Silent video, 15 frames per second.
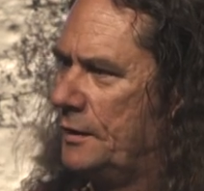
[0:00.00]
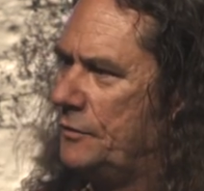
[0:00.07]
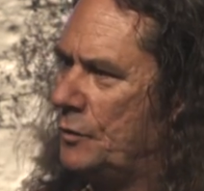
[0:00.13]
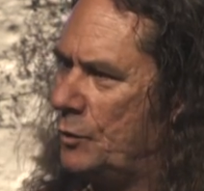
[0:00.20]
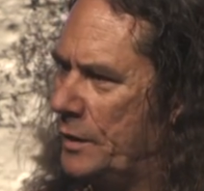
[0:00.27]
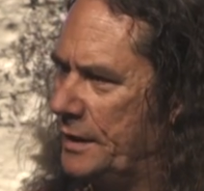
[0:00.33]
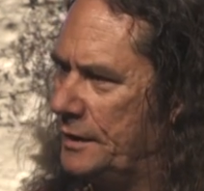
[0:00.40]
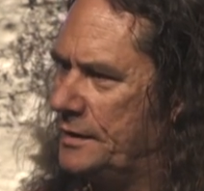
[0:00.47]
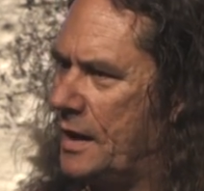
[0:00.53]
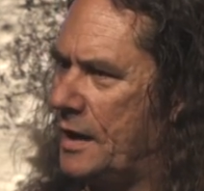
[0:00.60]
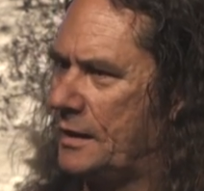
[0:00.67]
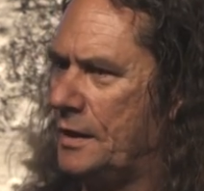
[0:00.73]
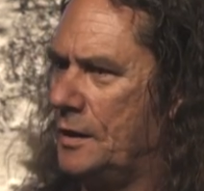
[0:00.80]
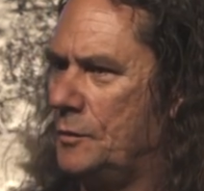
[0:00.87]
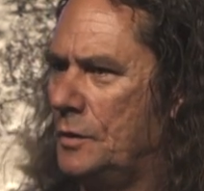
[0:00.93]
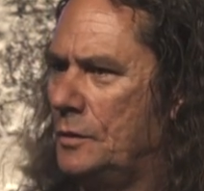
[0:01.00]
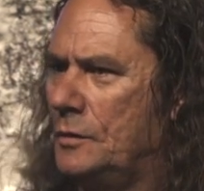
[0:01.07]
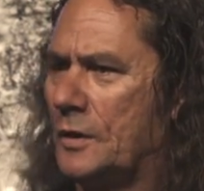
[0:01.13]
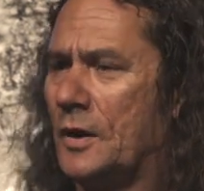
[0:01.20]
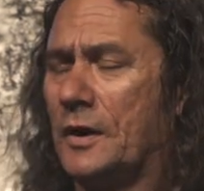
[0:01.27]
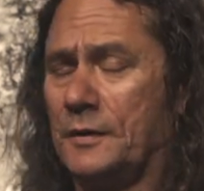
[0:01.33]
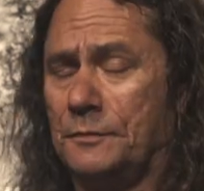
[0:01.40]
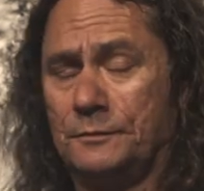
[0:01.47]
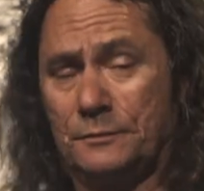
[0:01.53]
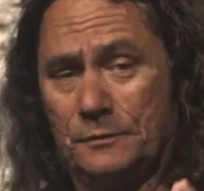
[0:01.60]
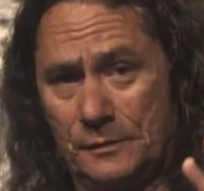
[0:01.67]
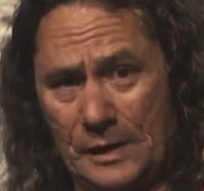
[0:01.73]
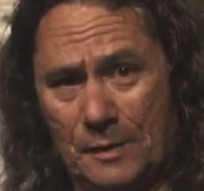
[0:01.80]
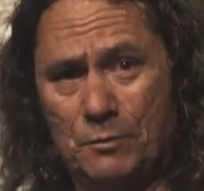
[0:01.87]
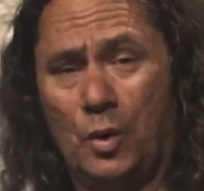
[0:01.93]
If you read Dark Emu, and I
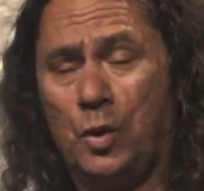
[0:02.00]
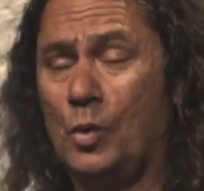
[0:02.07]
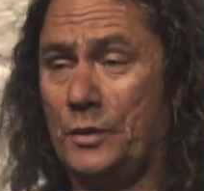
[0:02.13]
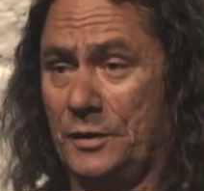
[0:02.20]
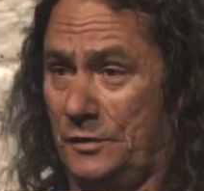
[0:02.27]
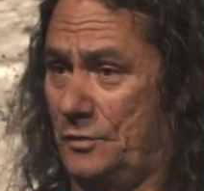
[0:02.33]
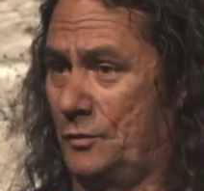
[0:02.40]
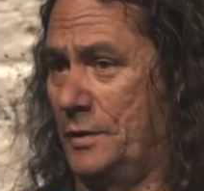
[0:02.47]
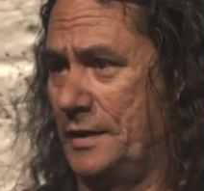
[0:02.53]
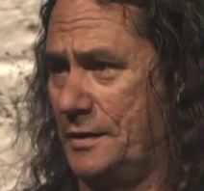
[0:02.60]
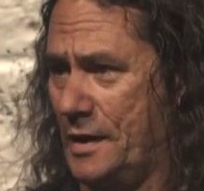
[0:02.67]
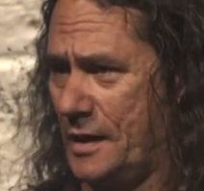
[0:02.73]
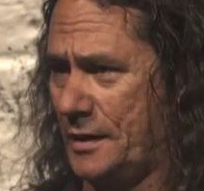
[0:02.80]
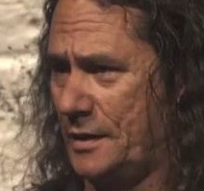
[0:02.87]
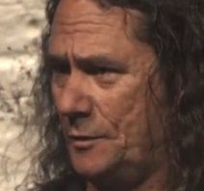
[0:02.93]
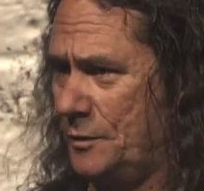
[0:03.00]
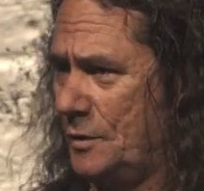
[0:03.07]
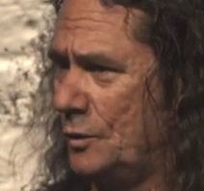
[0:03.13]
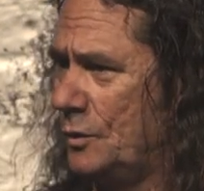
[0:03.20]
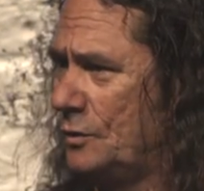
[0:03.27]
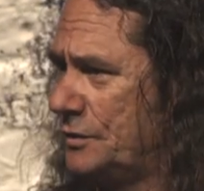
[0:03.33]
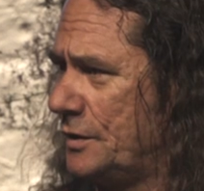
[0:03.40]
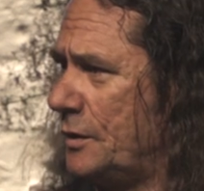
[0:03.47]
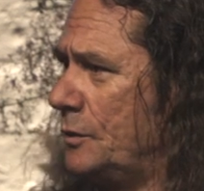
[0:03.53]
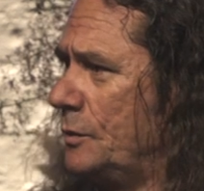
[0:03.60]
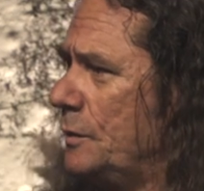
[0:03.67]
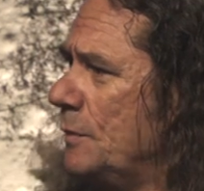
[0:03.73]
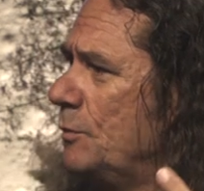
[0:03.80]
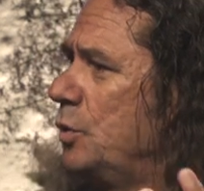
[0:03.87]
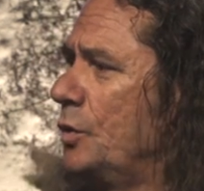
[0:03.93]
implore you to read Dark Emu, I also
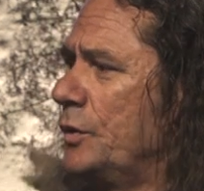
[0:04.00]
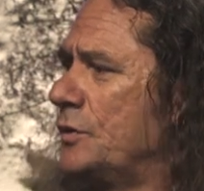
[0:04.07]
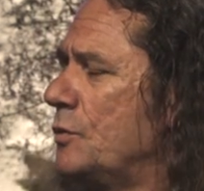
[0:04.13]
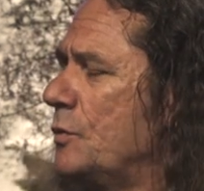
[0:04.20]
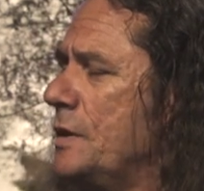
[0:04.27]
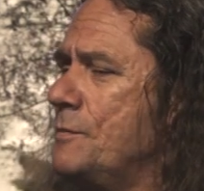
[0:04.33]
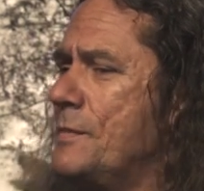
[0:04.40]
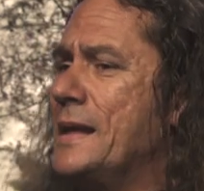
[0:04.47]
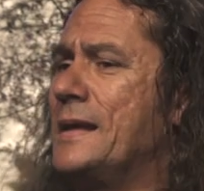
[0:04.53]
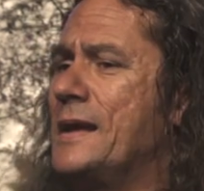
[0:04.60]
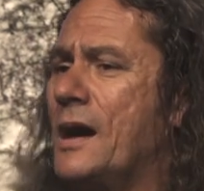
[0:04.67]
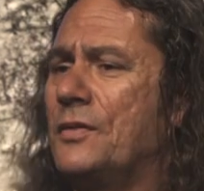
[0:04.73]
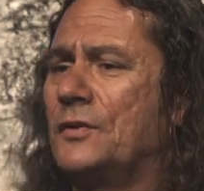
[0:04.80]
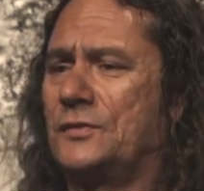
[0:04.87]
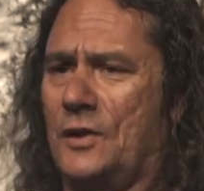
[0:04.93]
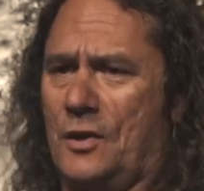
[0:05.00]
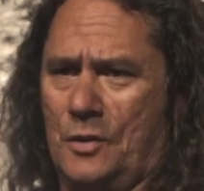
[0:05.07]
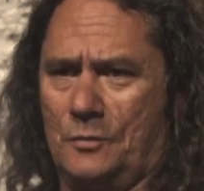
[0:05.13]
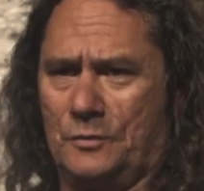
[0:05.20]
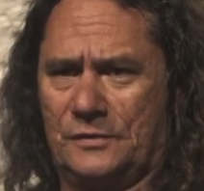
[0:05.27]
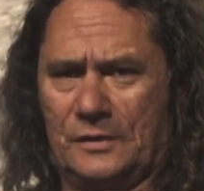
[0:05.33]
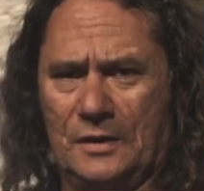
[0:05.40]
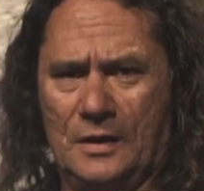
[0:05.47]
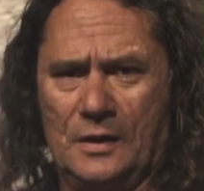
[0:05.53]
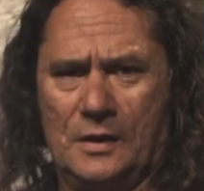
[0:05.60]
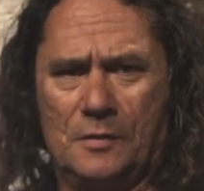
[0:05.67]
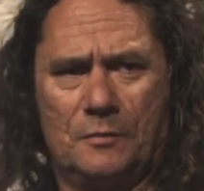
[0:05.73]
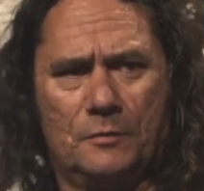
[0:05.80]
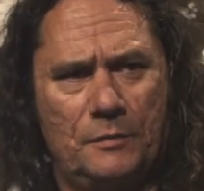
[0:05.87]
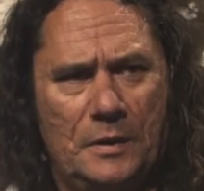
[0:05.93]
implore you to read many other tomes,
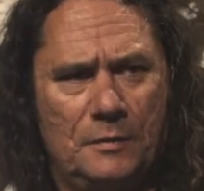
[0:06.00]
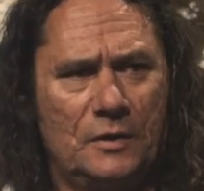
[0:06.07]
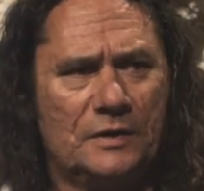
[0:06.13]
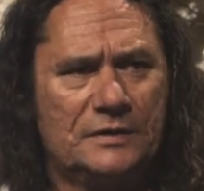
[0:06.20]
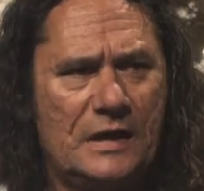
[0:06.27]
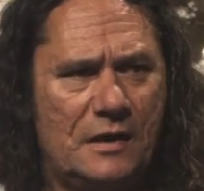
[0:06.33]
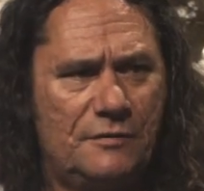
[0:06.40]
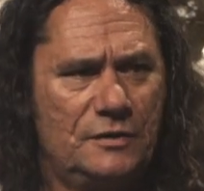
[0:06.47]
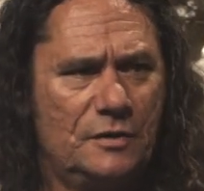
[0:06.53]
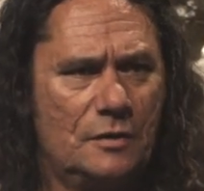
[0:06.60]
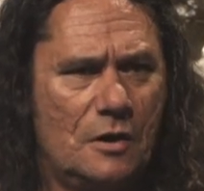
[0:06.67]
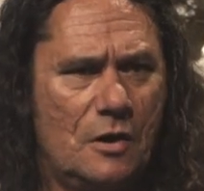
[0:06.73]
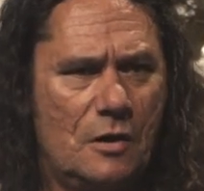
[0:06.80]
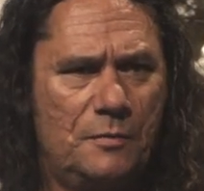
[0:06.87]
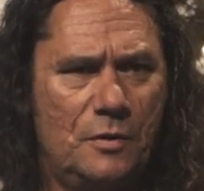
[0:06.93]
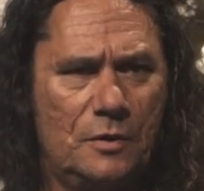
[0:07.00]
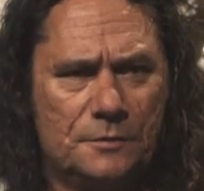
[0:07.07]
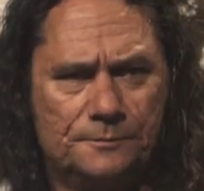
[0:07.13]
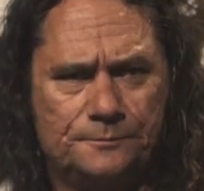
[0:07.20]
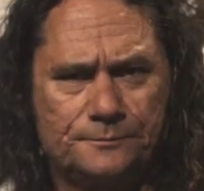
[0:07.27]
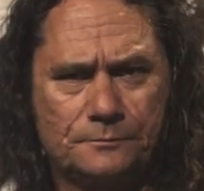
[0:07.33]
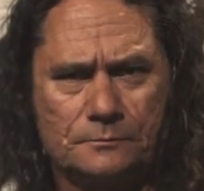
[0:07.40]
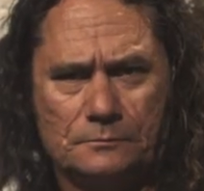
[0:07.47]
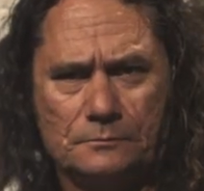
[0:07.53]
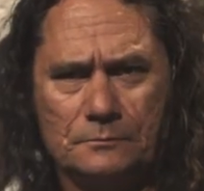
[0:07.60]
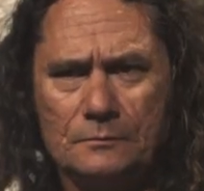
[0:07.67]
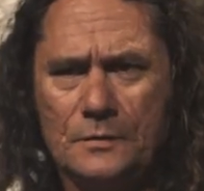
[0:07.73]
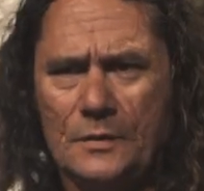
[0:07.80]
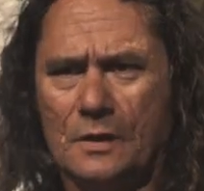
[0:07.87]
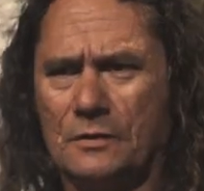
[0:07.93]
people like David Yonayapon.
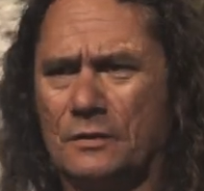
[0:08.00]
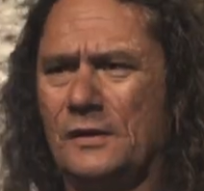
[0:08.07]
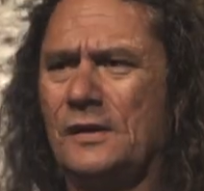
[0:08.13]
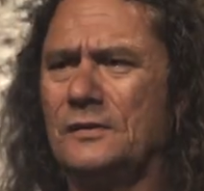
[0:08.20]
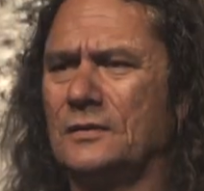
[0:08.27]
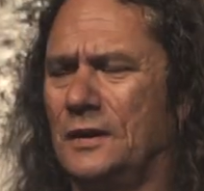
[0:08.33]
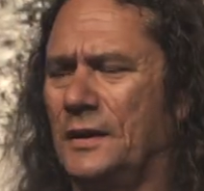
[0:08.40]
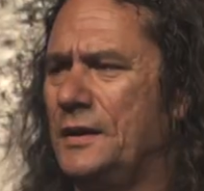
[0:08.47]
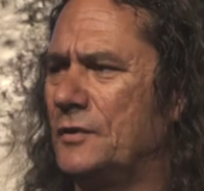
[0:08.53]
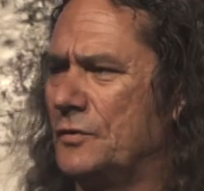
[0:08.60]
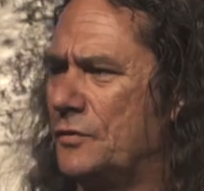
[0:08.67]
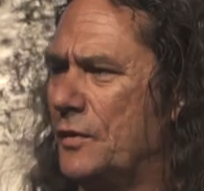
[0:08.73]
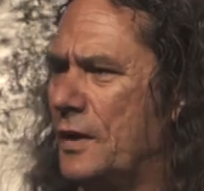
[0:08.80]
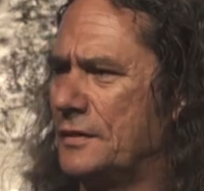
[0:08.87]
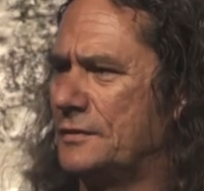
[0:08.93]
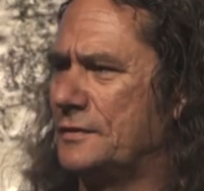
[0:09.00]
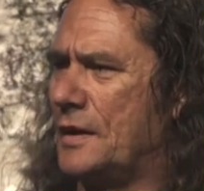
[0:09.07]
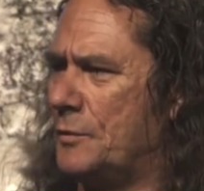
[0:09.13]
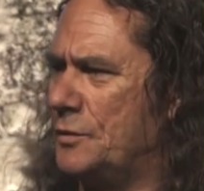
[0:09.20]
These are leaders for us as